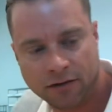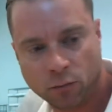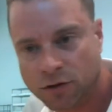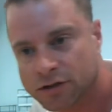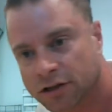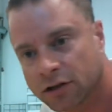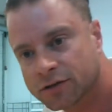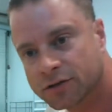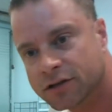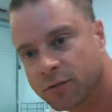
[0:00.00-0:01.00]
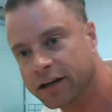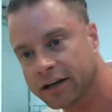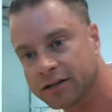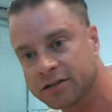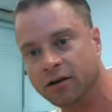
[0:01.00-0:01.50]
and once it loads up, we
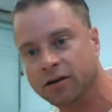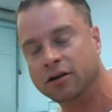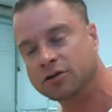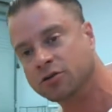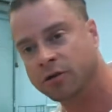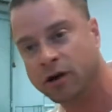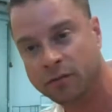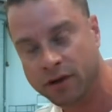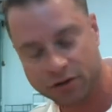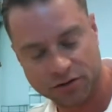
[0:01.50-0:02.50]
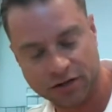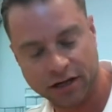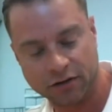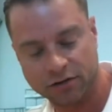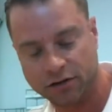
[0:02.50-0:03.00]
can get started. I'll show you how to measure
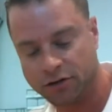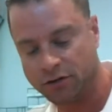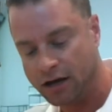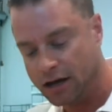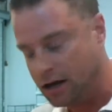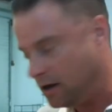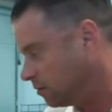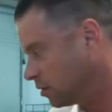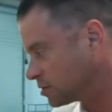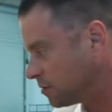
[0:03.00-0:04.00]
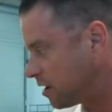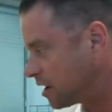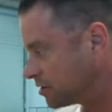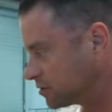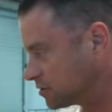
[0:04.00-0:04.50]
CO2. Most
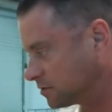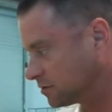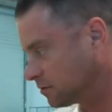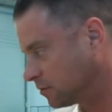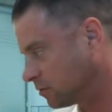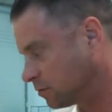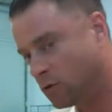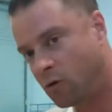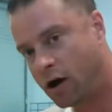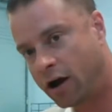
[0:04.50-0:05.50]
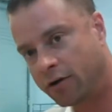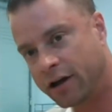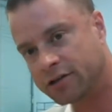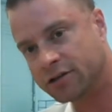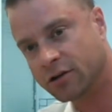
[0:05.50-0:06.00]
monitors
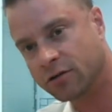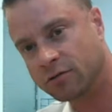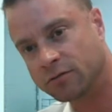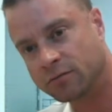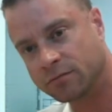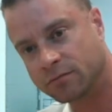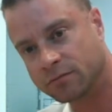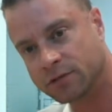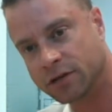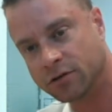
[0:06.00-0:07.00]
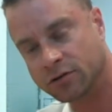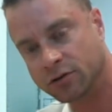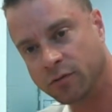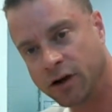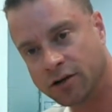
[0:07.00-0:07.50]
require an external
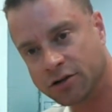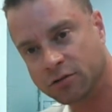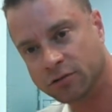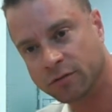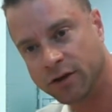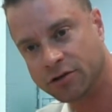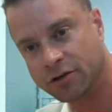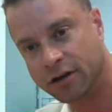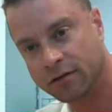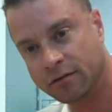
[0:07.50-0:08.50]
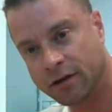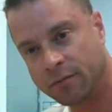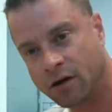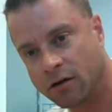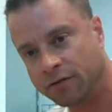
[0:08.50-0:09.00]
CO2 module to measure
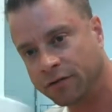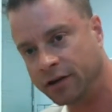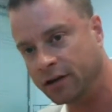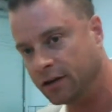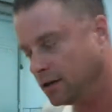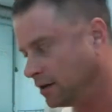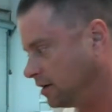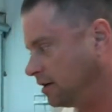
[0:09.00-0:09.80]
capnography.